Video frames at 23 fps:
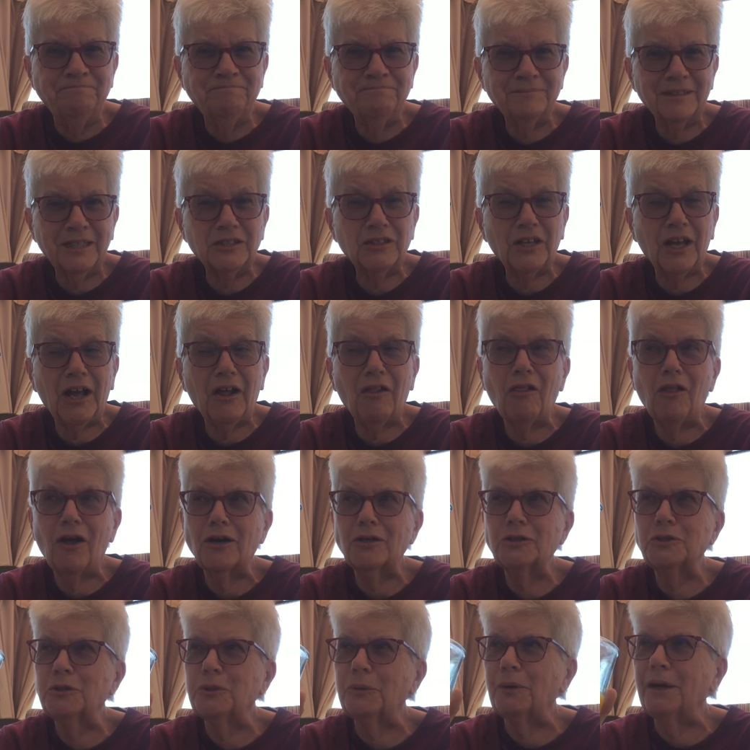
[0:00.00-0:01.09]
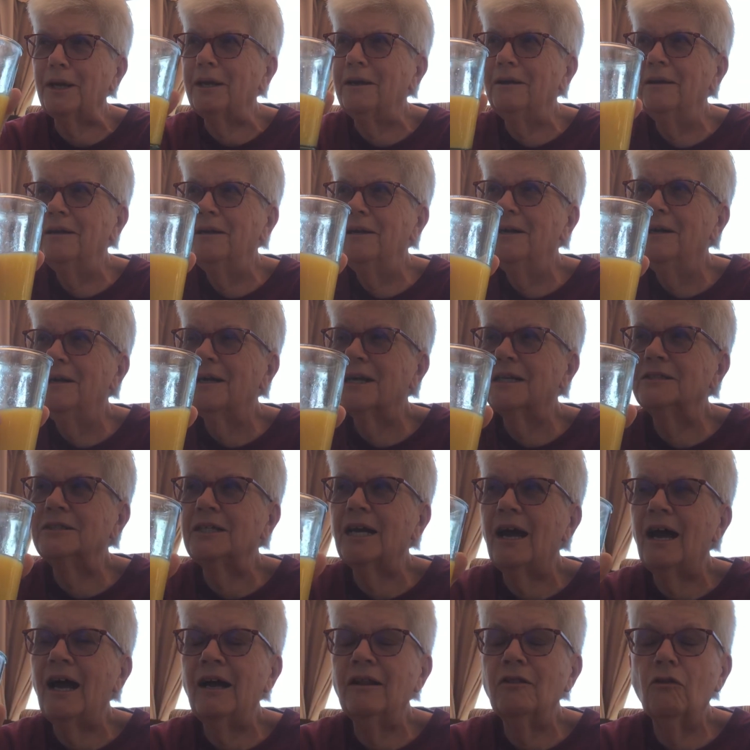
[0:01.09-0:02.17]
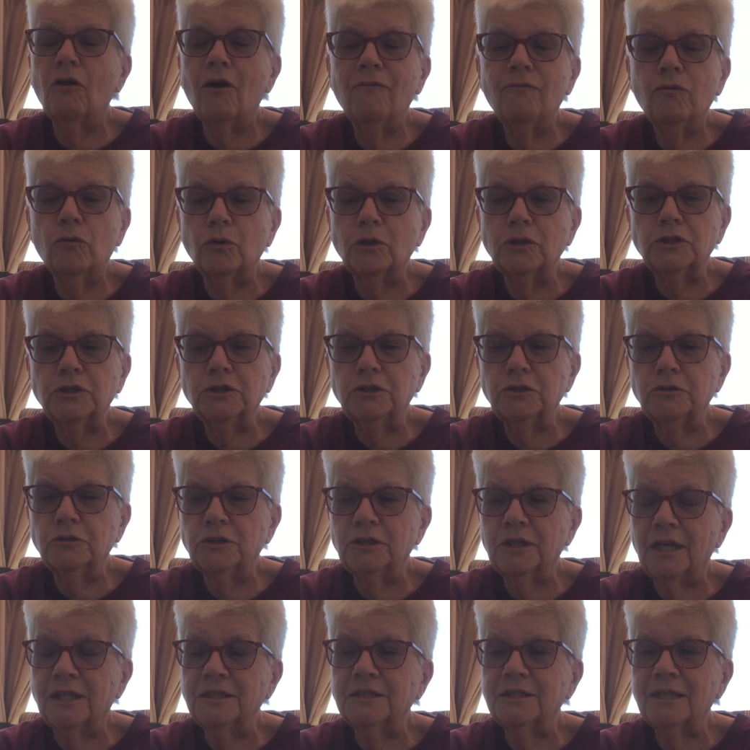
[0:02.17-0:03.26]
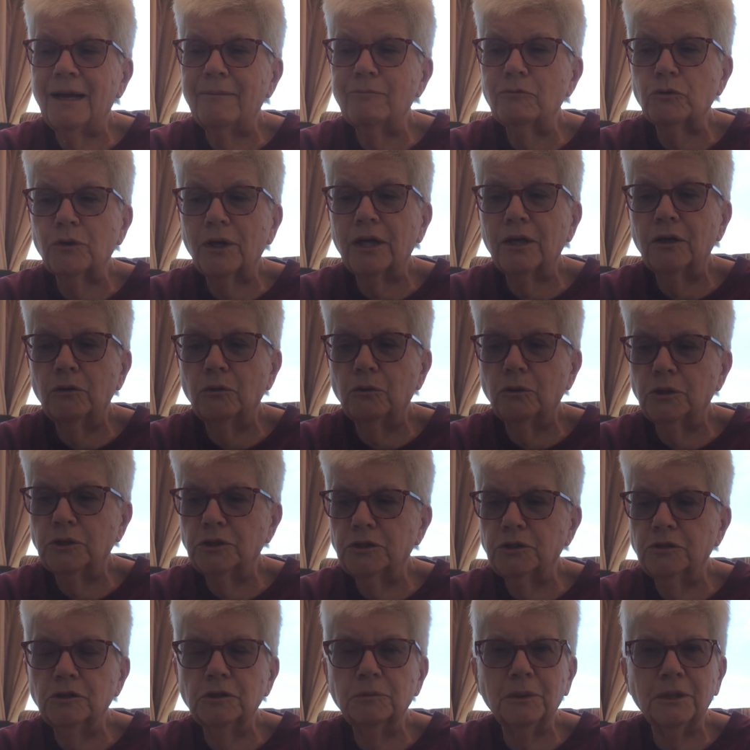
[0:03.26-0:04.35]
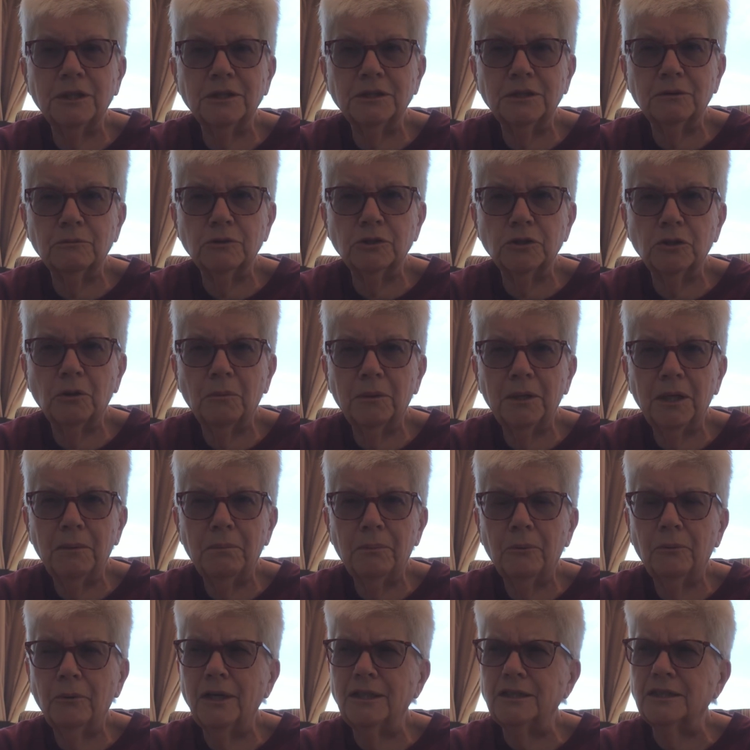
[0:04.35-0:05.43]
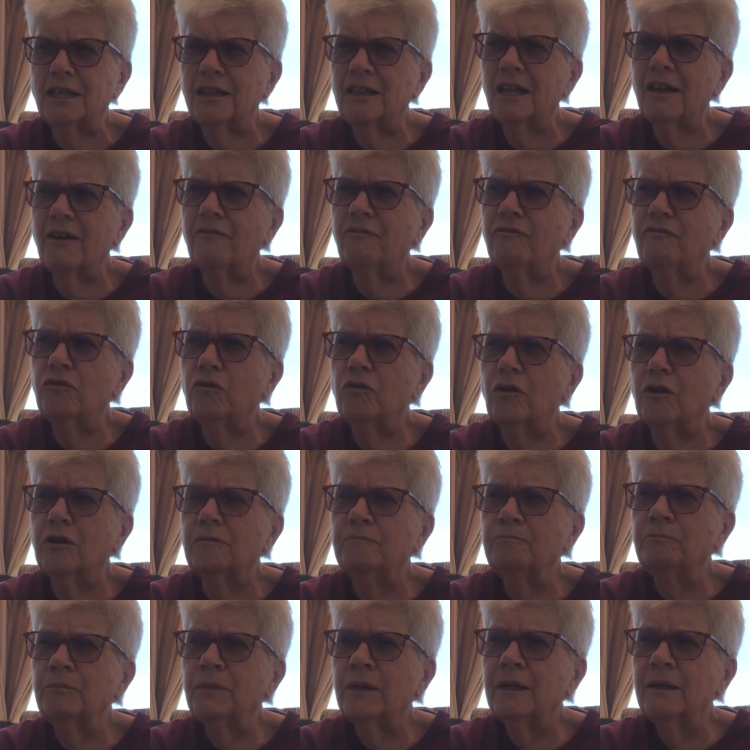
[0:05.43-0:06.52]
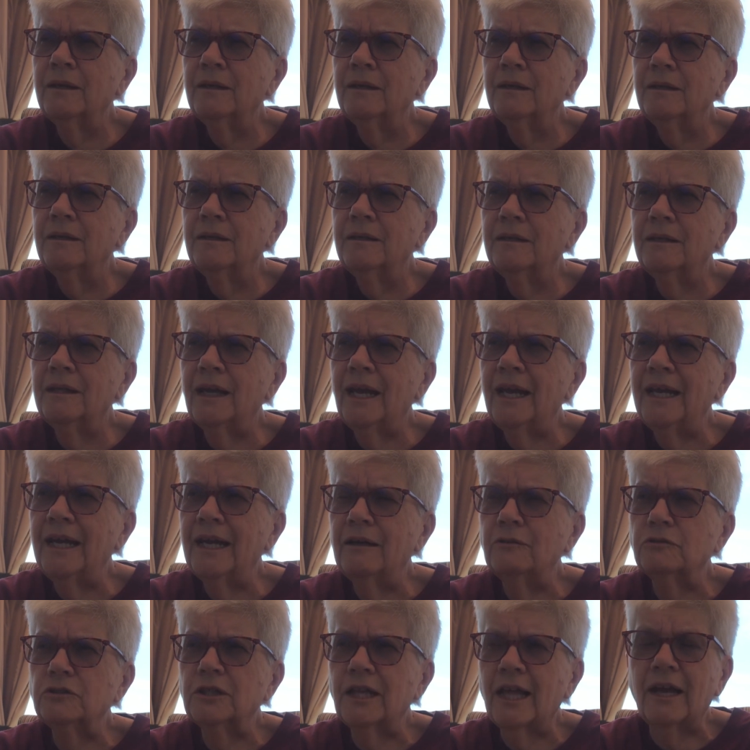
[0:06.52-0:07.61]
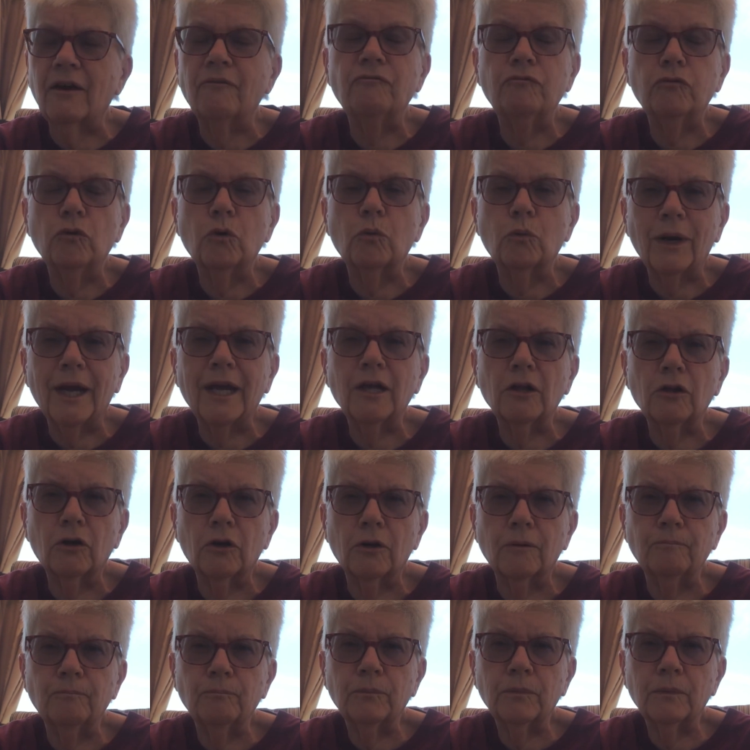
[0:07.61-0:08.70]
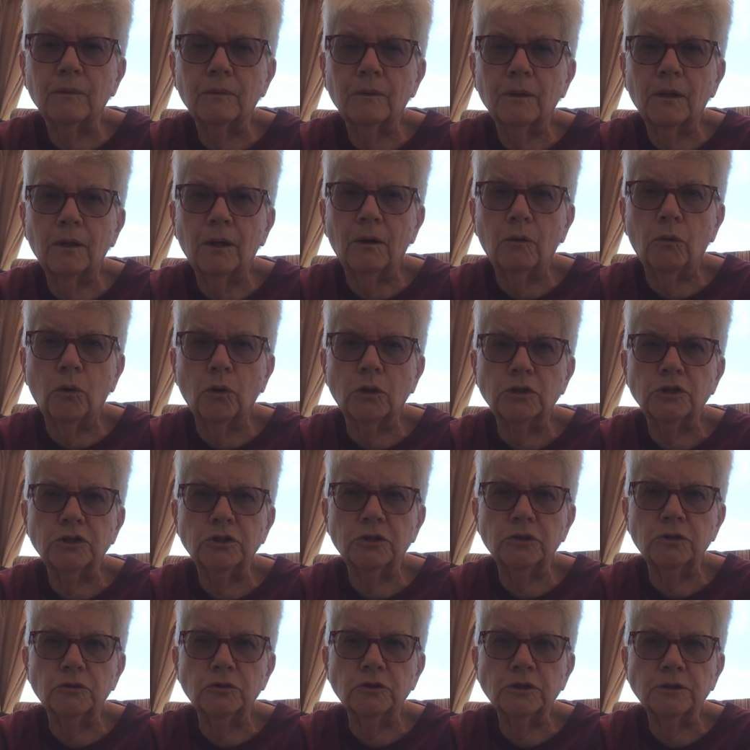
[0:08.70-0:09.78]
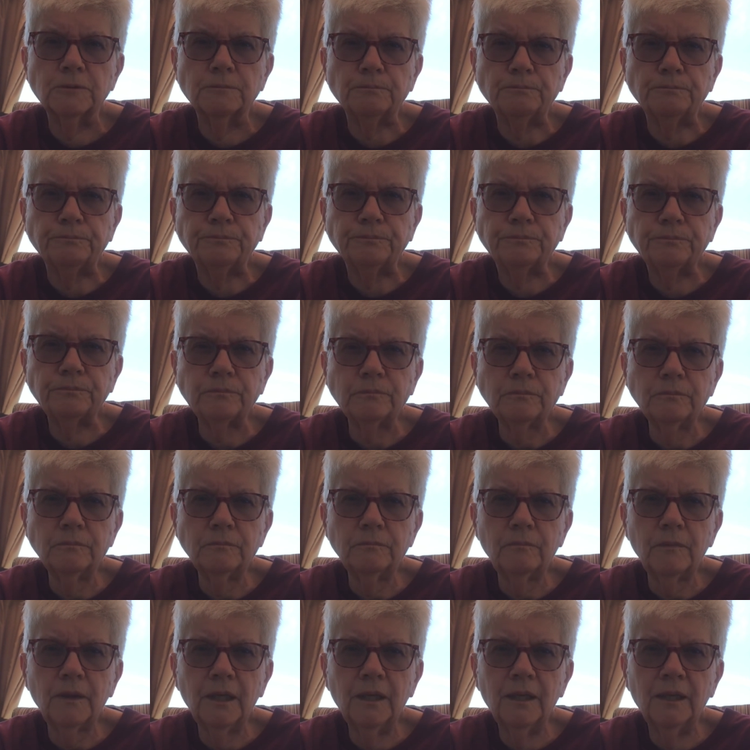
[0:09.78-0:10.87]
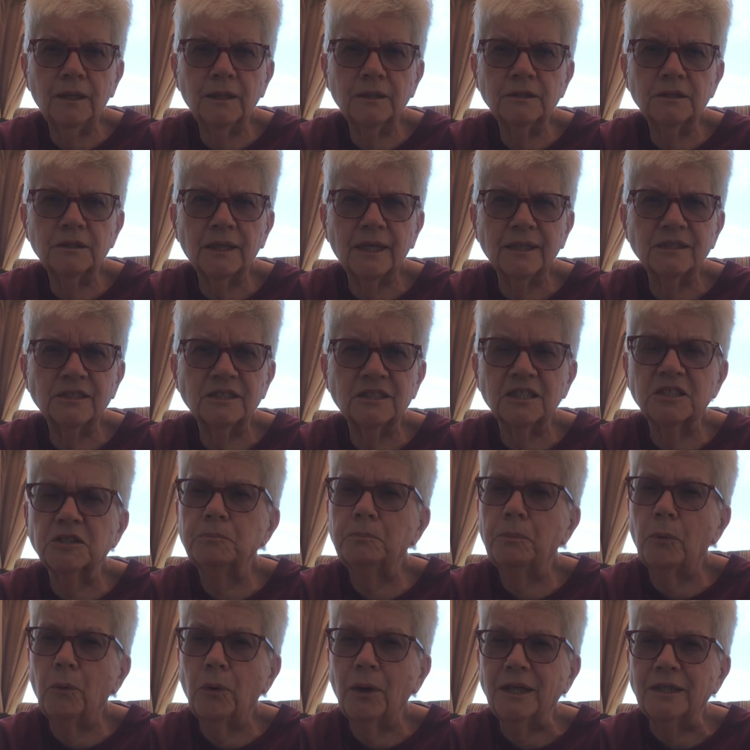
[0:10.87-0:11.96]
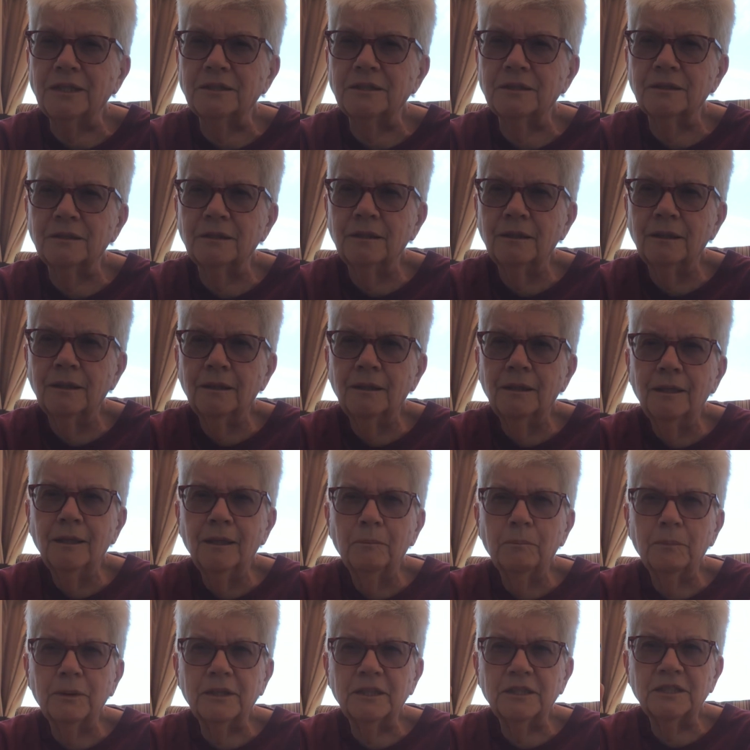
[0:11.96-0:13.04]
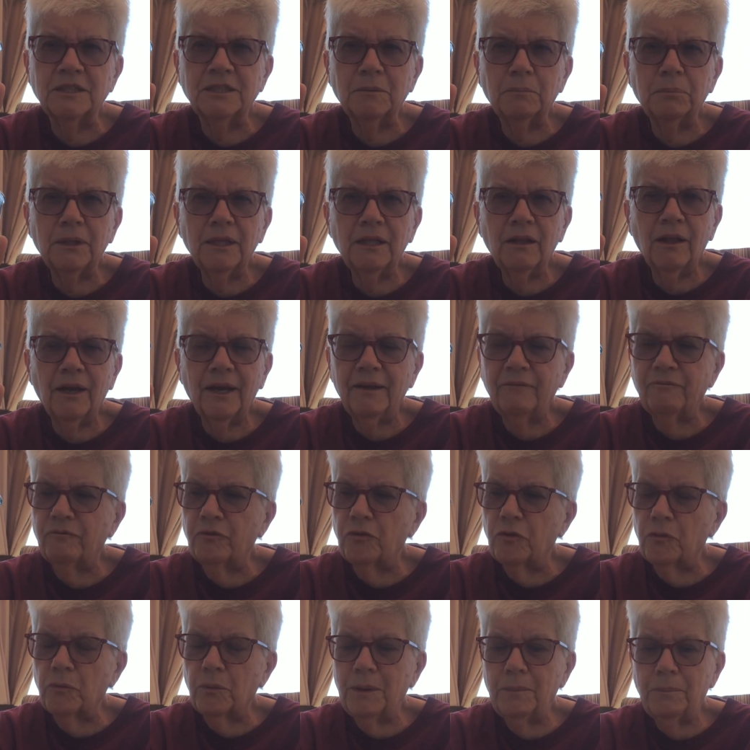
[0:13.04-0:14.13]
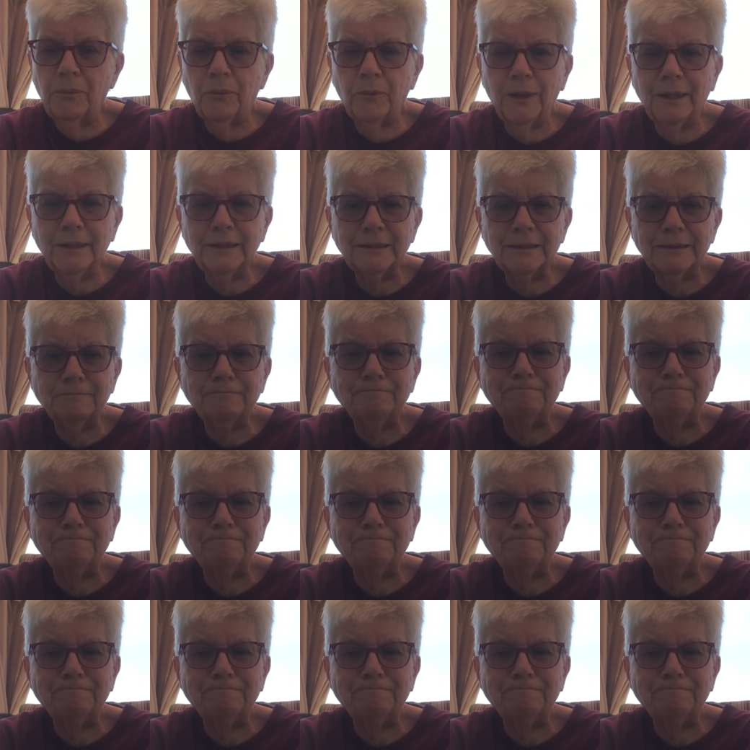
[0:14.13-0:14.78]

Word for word: It's like luxury. Because I, I, love orange juice and I stopped drinking orange juice because it was so many points. I think a full 8 ounce, like a full regular uh, orange juice is like 6 points. But the Simply Light for 3 points